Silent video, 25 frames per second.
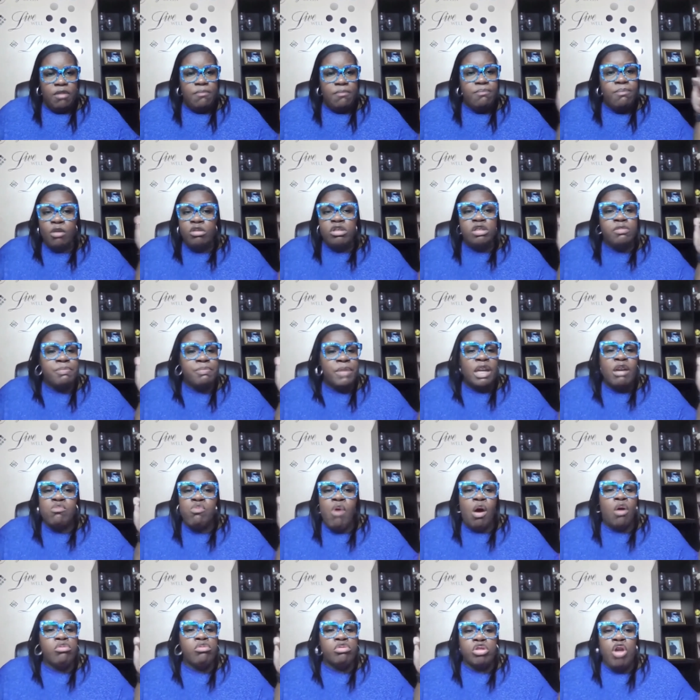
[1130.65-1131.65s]
Most men
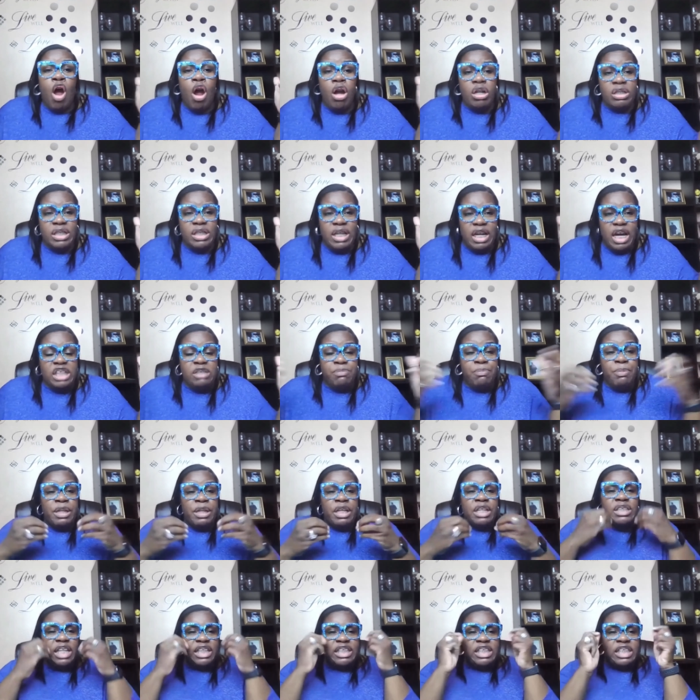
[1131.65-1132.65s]
won't talk to us
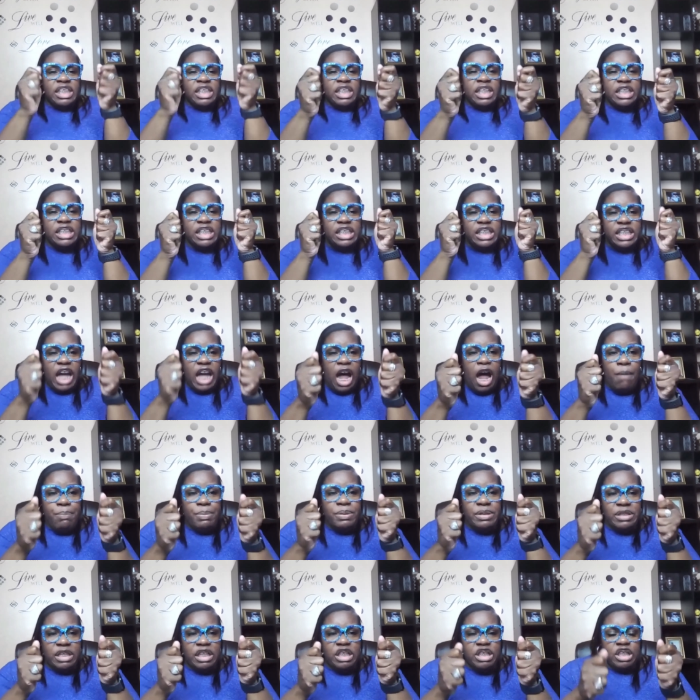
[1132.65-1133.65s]
because they see us as
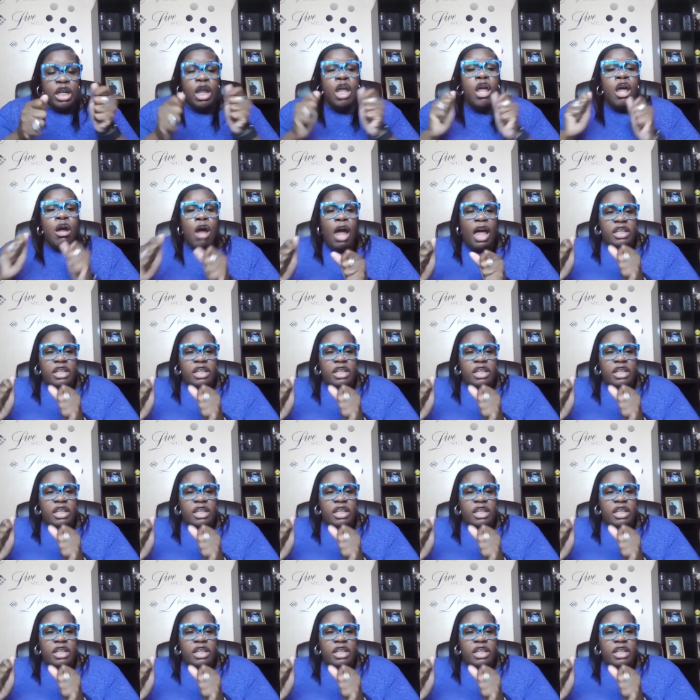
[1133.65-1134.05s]
competition